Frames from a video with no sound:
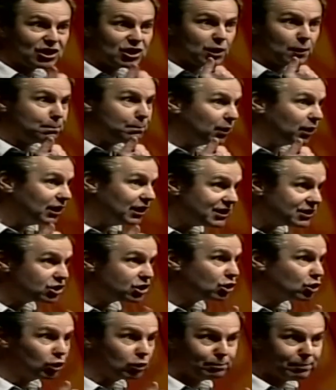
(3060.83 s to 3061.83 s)
the
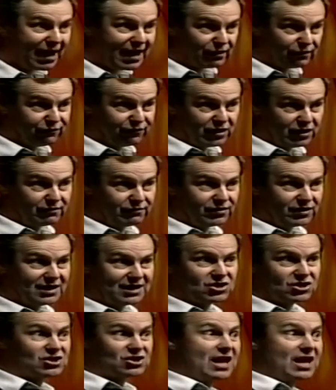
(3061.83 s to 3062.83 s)
political benefit of
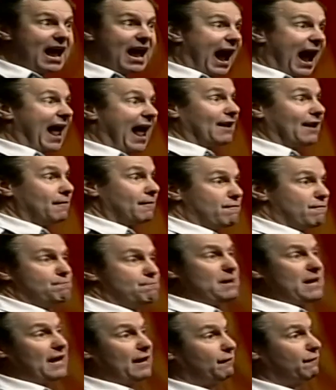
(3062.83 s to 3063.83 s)
this and
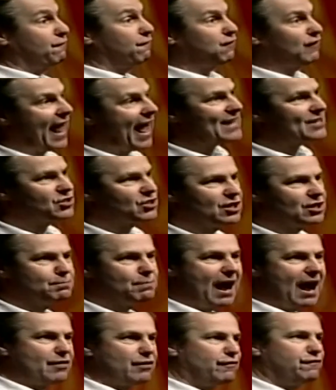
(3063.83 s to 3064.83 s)
being flattered
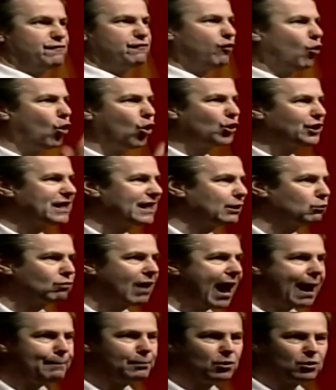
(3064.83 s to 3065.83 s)
by the fawning
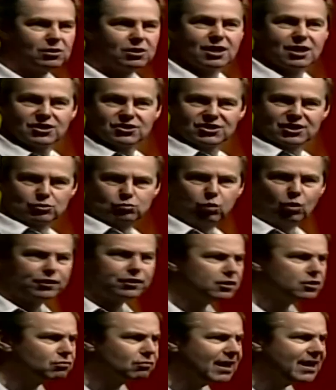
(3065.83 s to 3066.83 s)
rabble, says, what a
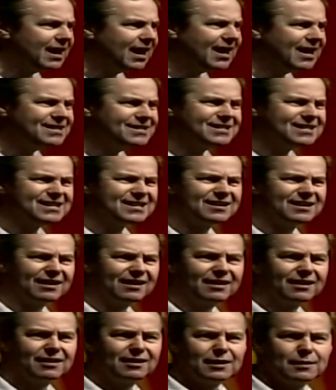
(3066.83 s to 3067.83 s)
great idea.
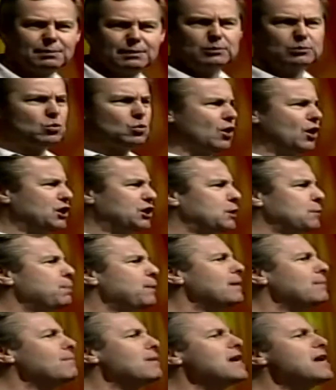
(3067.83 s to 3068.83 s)
People
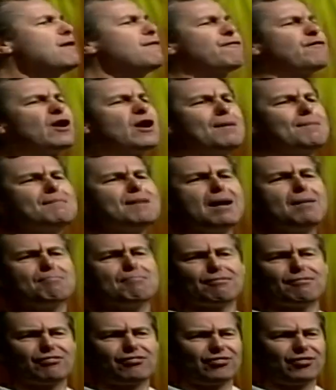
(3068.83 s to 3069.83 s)
worshipping me for a
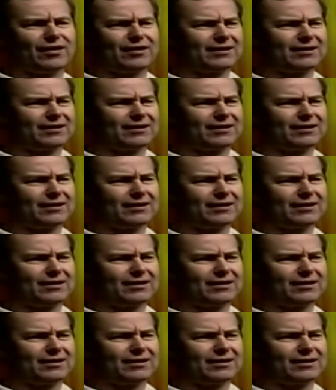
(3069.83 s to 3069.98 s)
month.